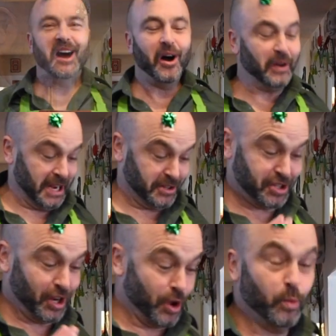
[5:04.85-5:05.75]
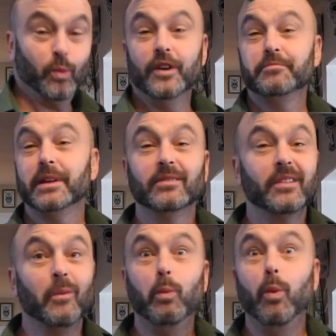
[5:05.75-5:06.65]
Okay, so we've been
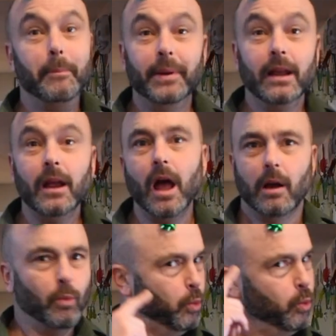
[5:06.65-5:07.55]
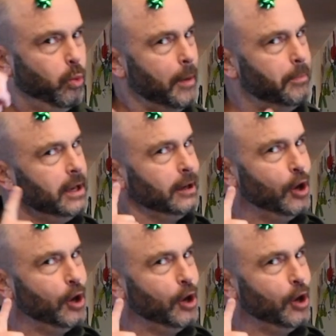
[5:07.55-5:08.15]
whipping